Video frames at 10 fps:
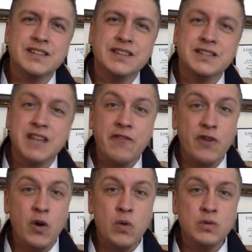
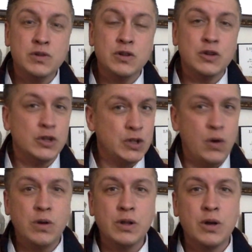deaf-owned,
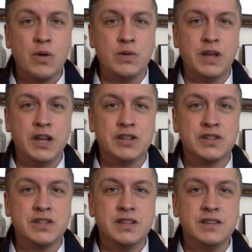locally owned
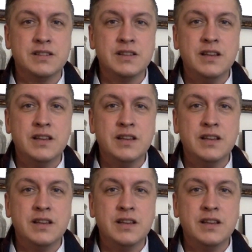agencies,